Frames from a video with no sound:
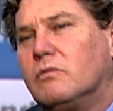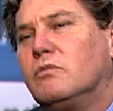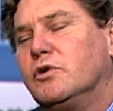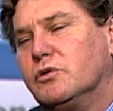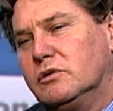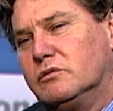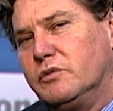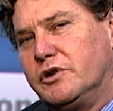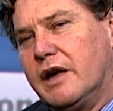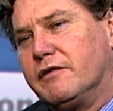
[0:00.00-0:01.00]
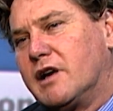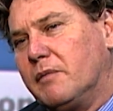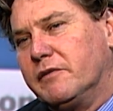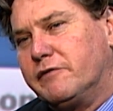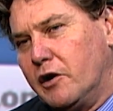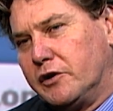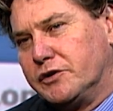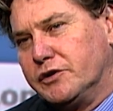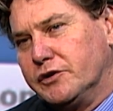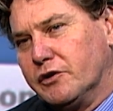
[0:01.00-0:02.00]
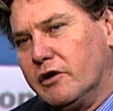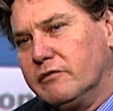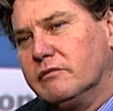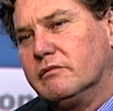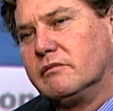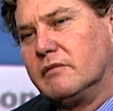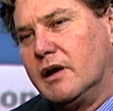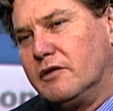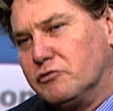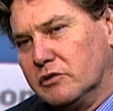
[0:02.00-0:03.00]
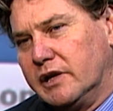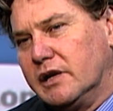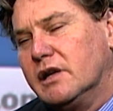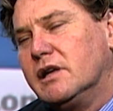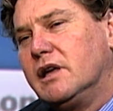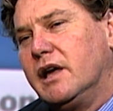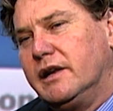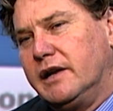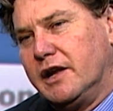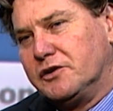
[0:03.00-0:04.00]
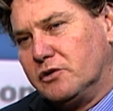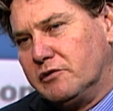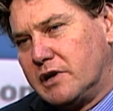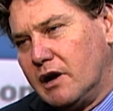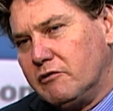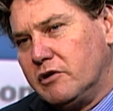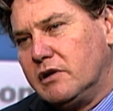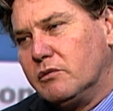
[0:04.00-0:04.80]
which have a couple of focuses on drilling and enhanced oil recovery.